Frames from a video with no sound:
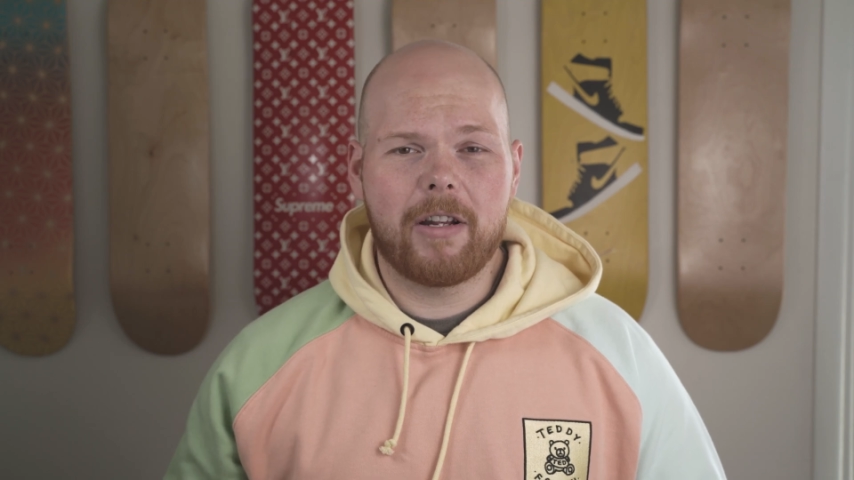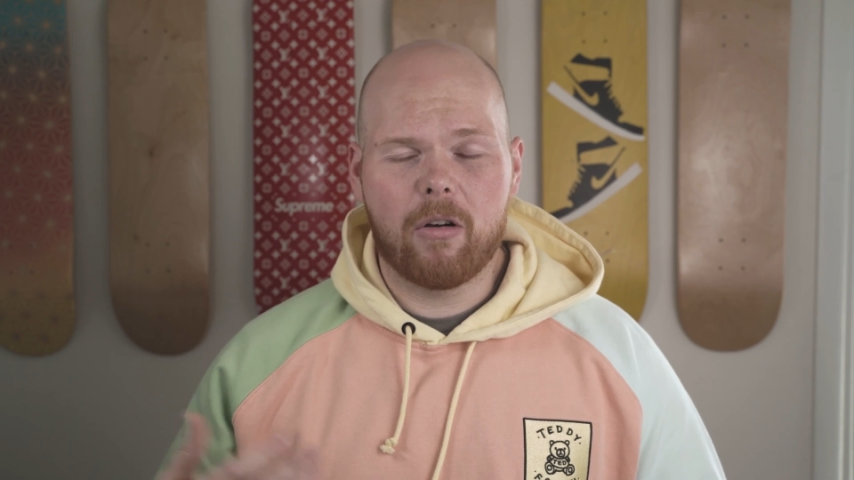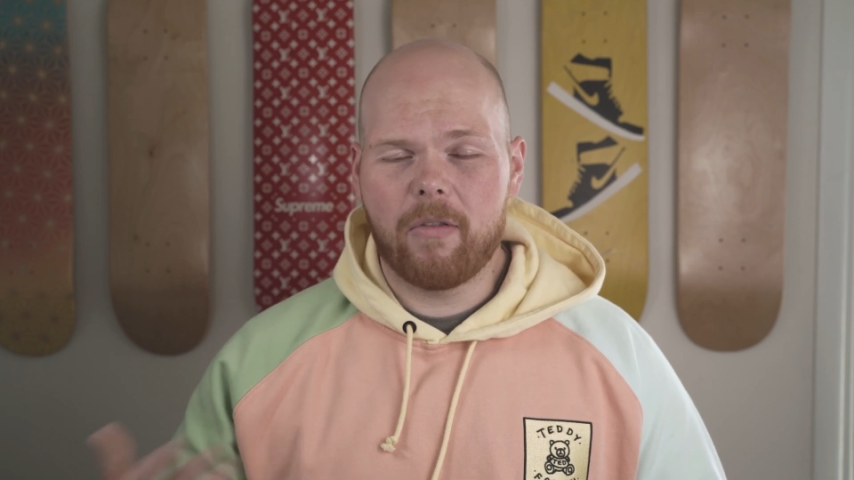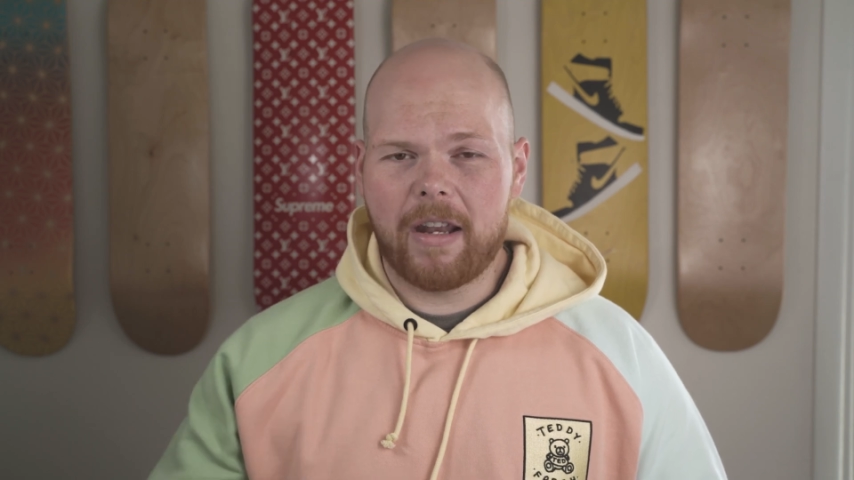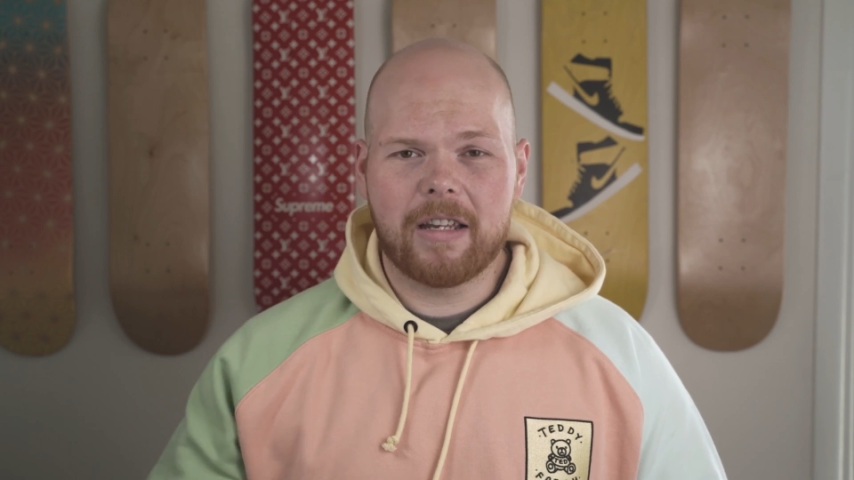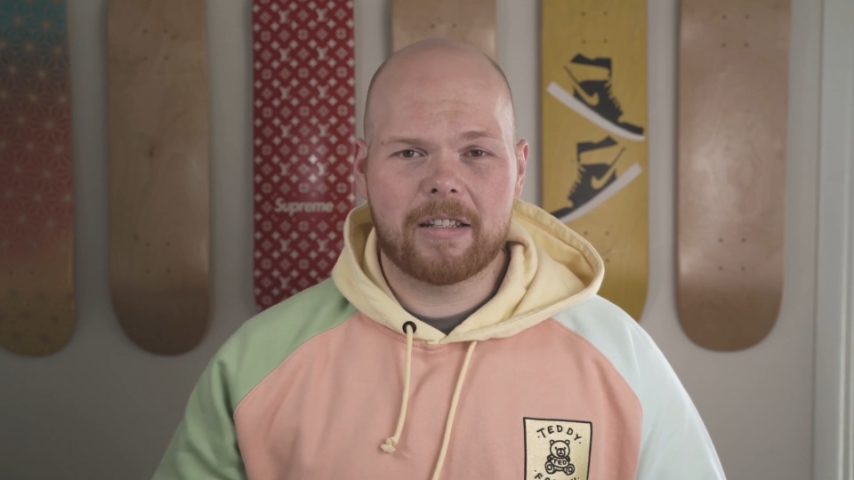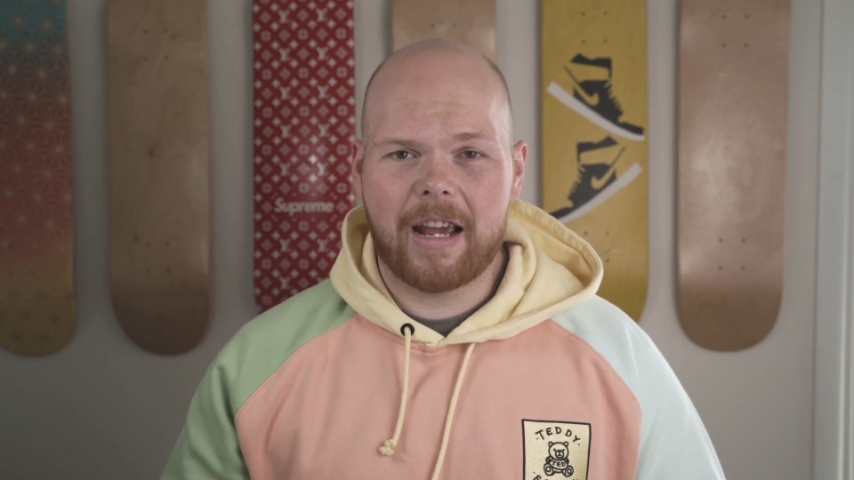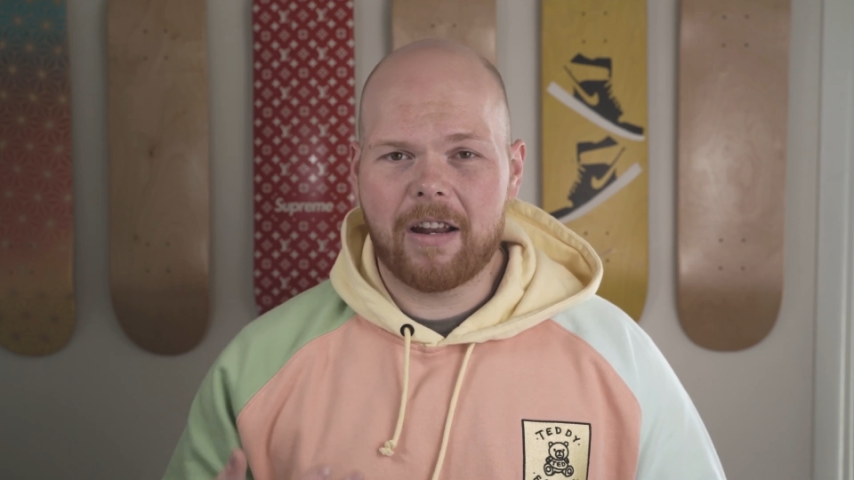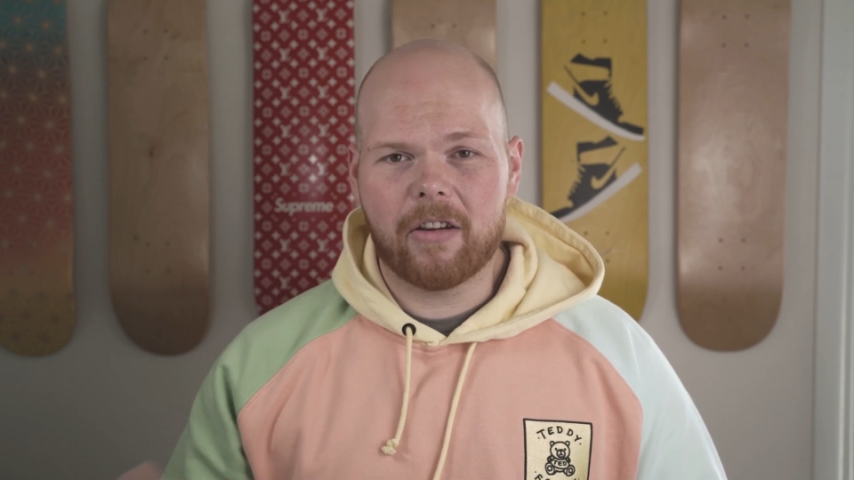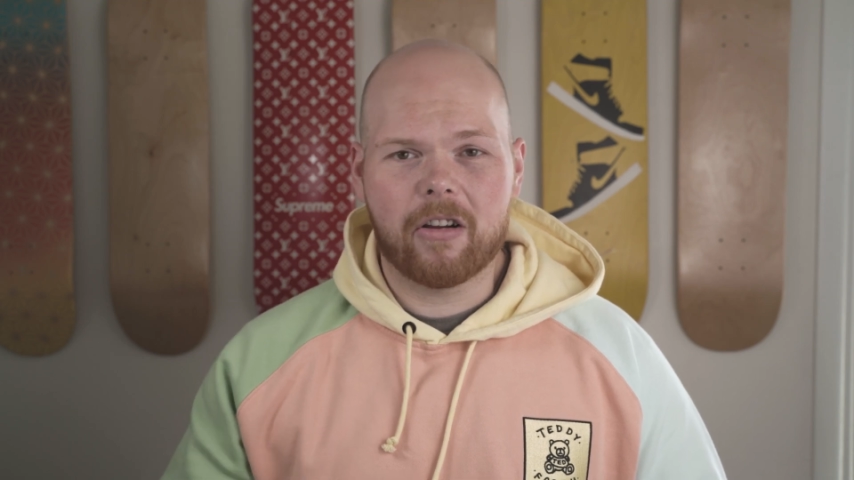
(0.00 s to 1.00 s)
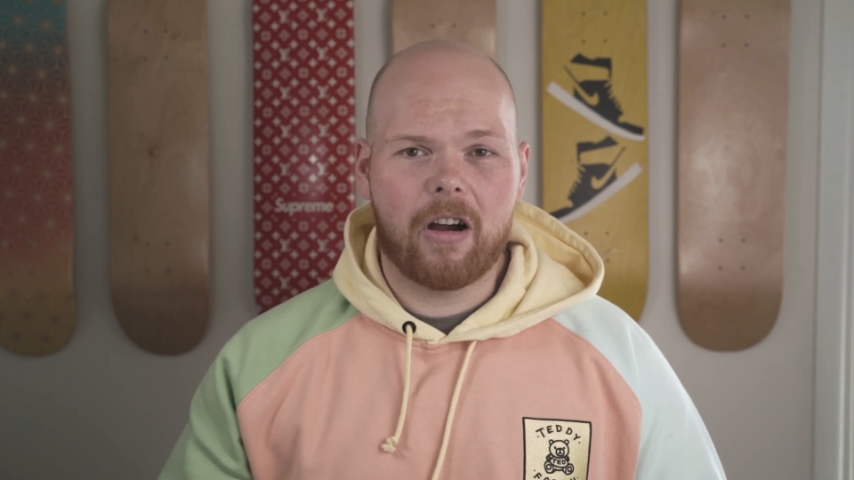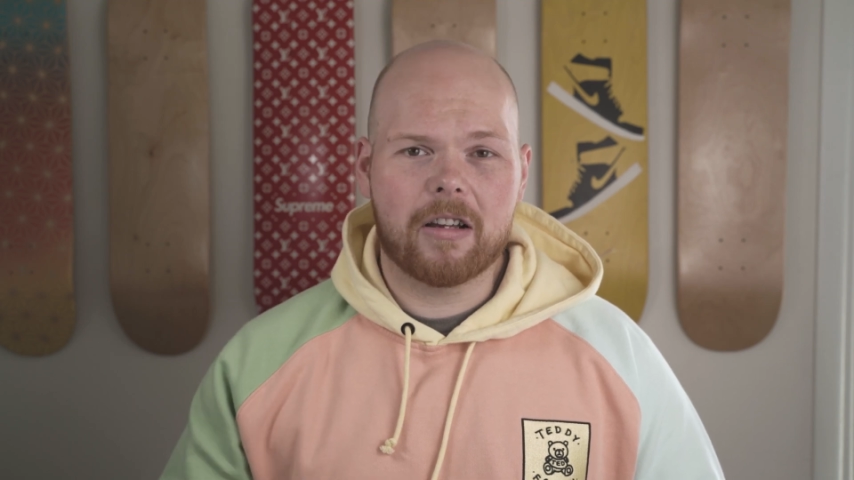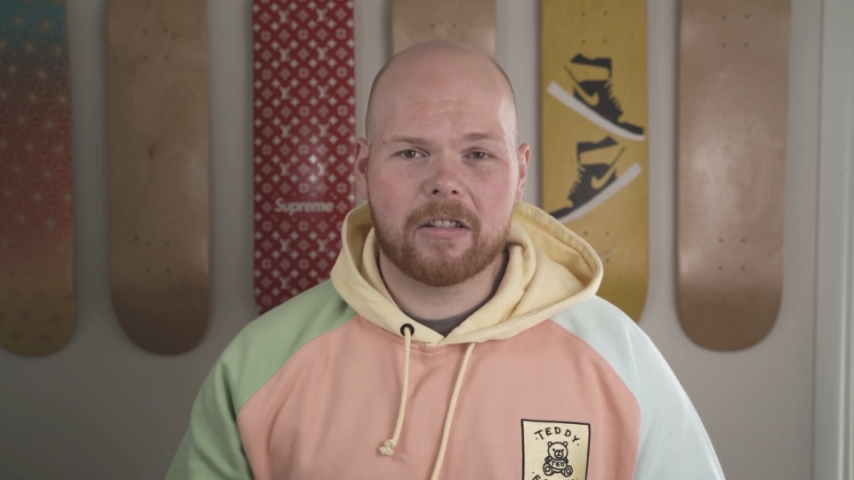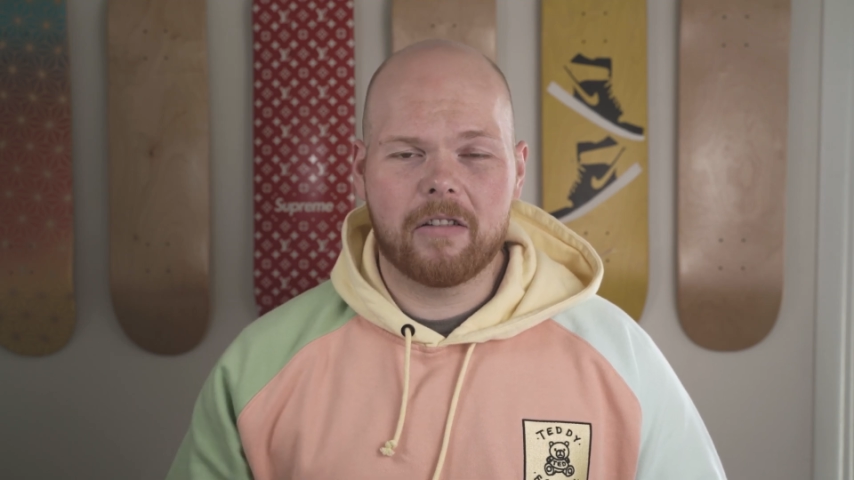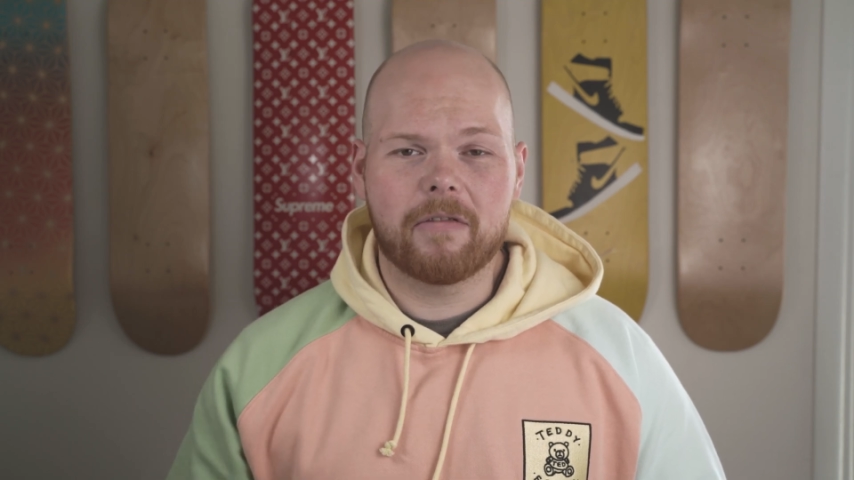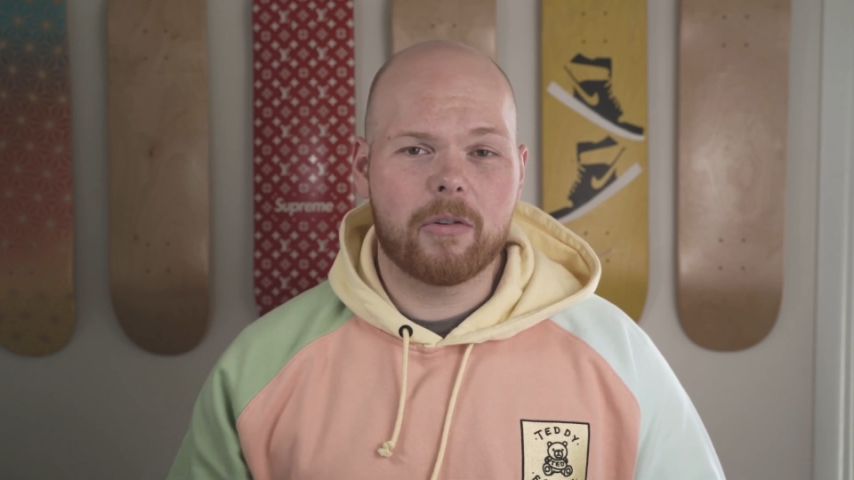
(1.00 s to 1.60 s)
I know that is kind of the cost of